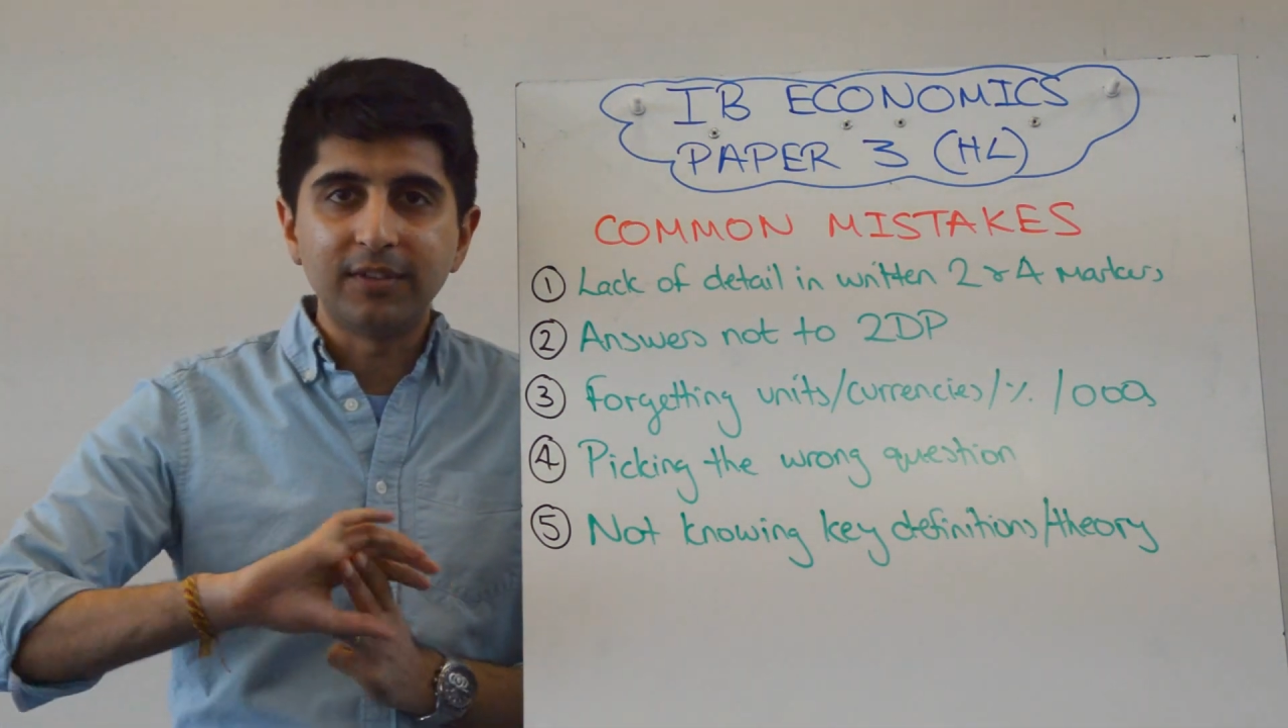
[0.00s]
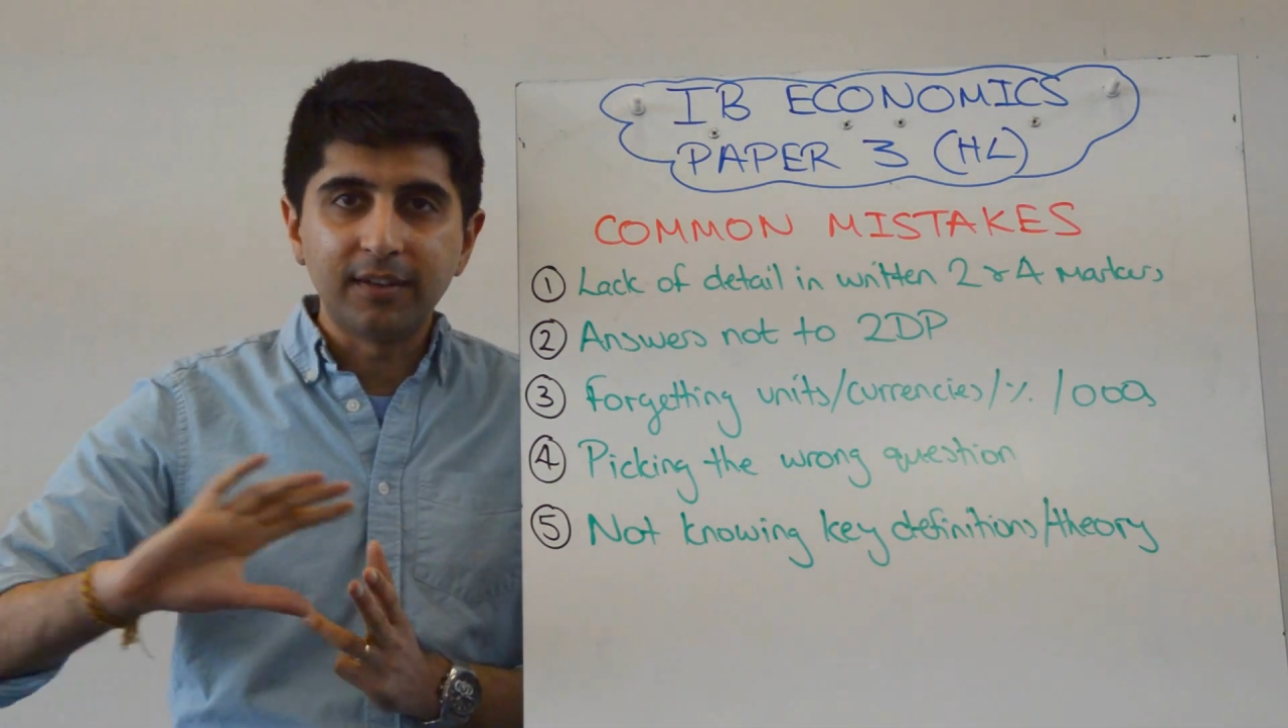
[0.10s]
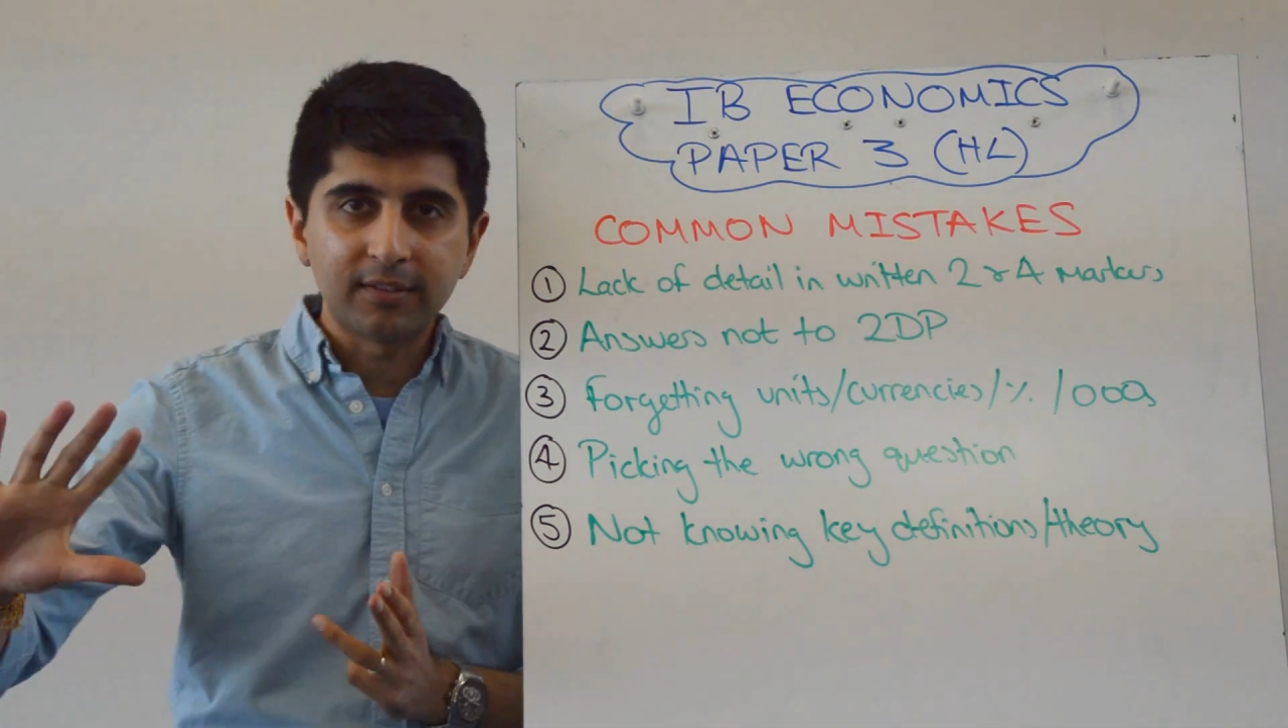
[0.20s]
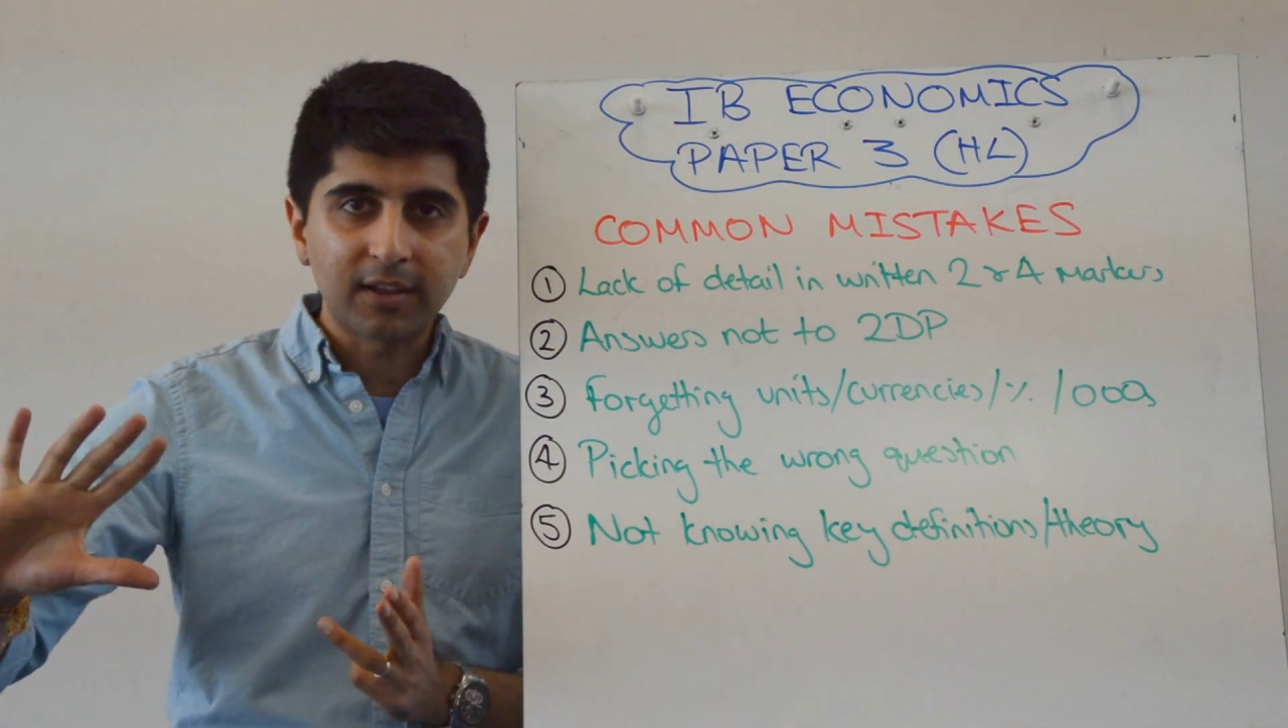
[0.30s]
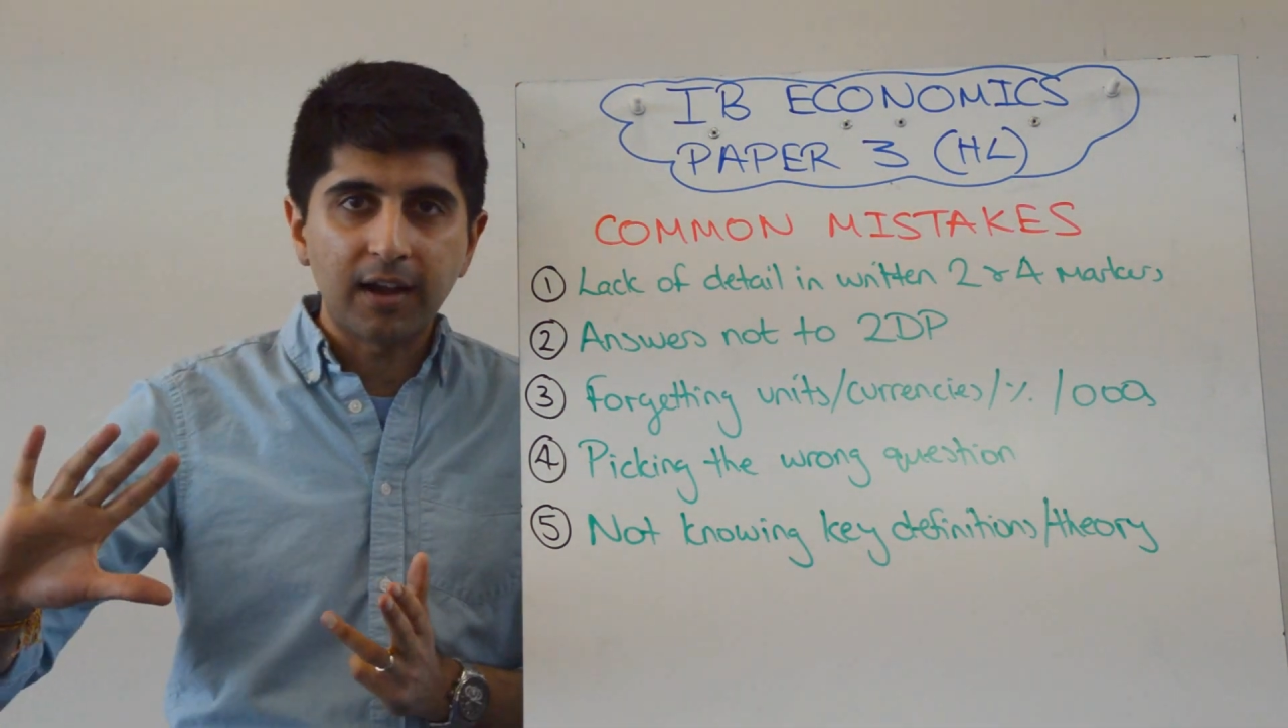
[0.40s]

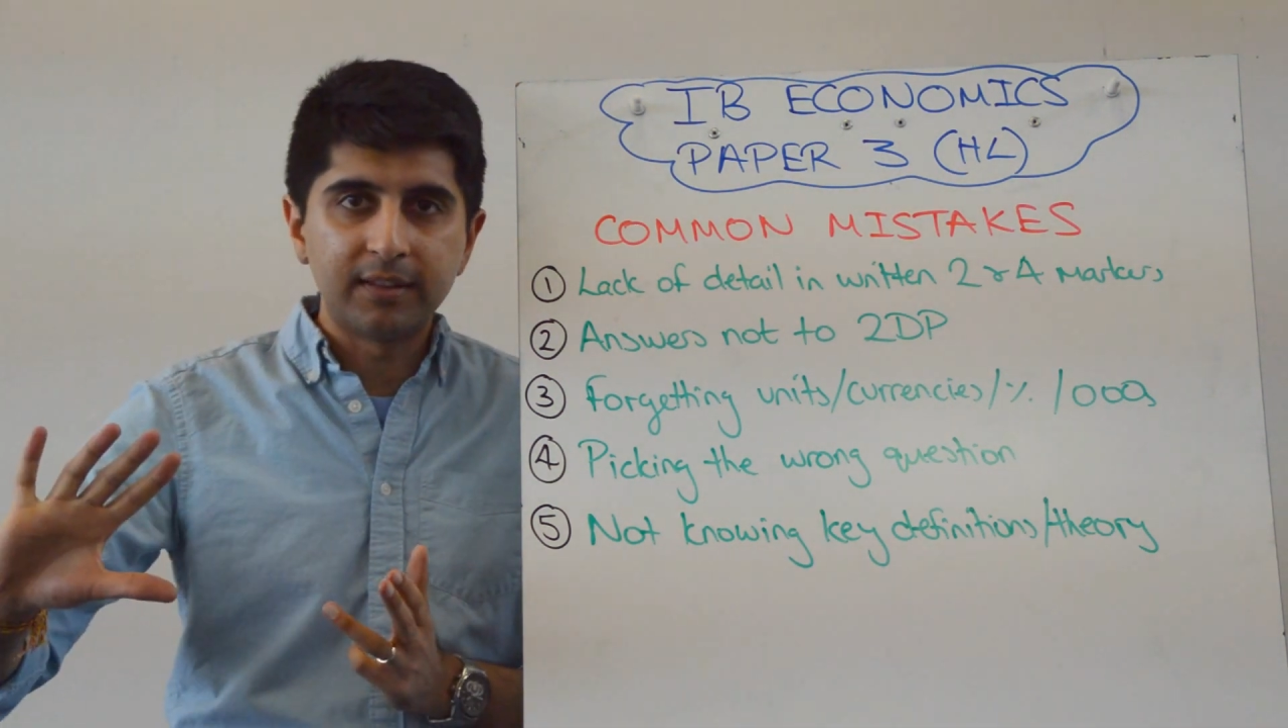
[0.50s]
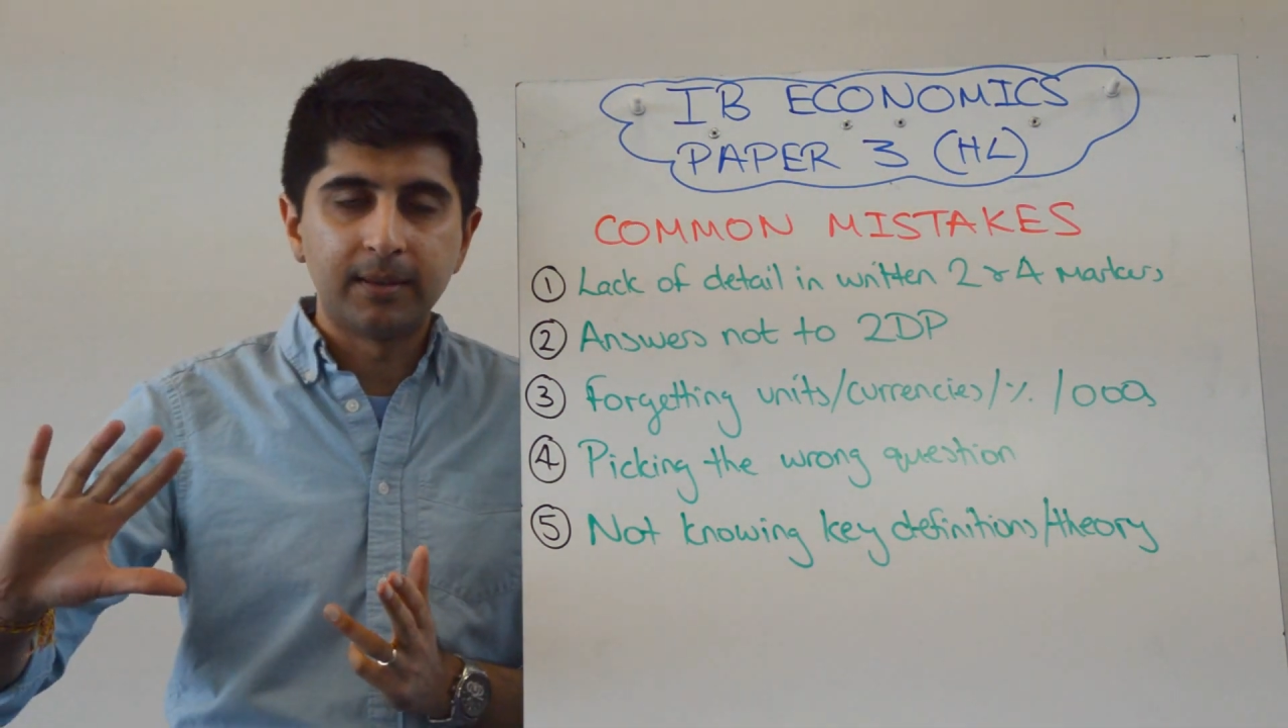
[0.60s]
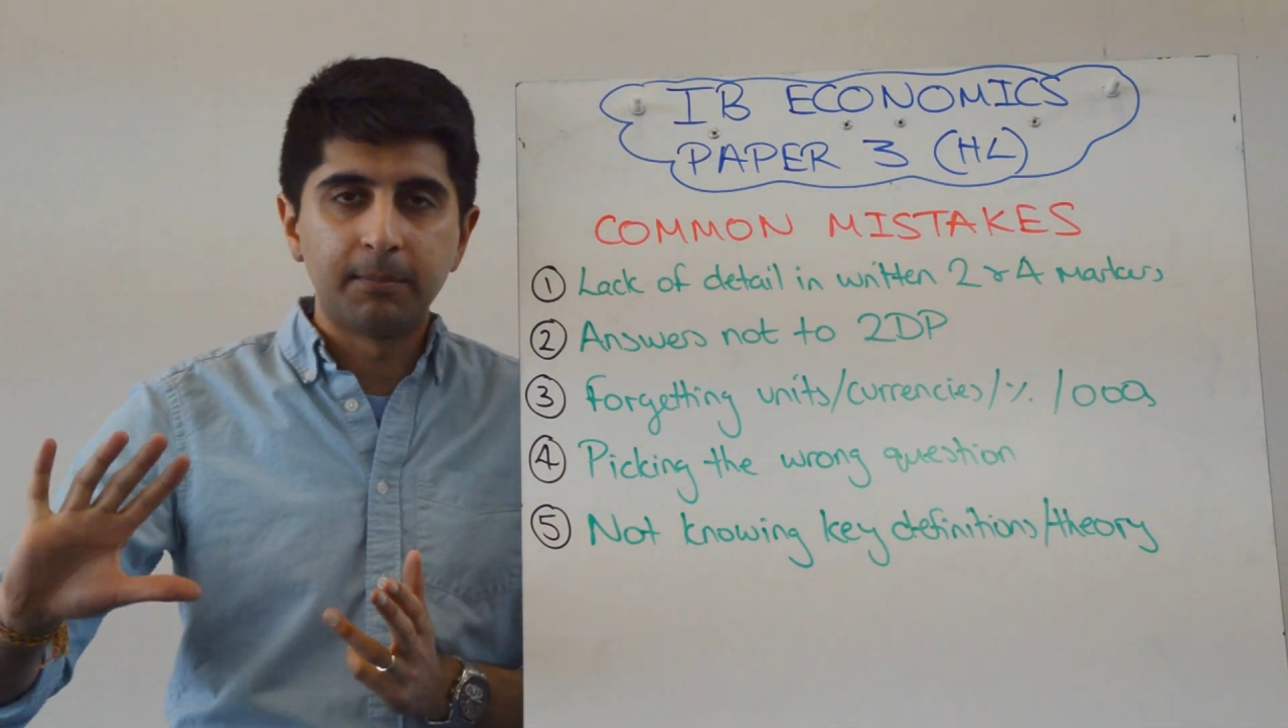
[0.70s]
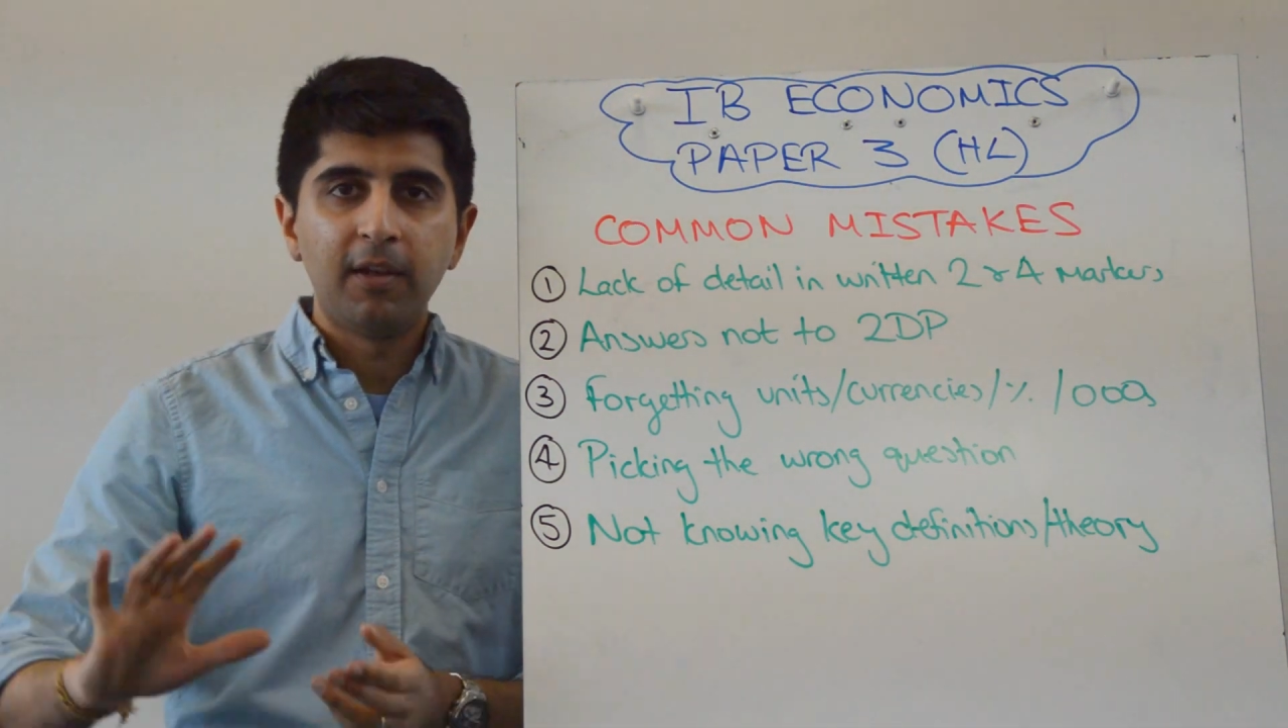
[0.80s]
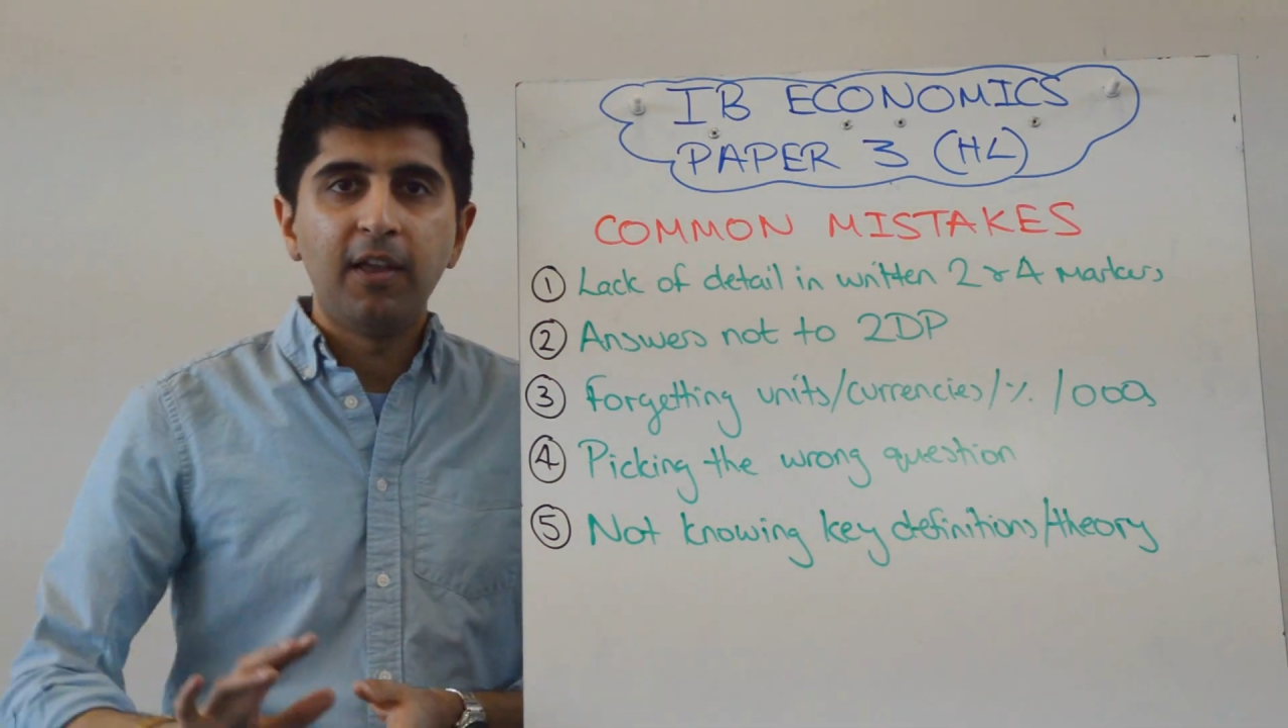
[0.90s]
discard them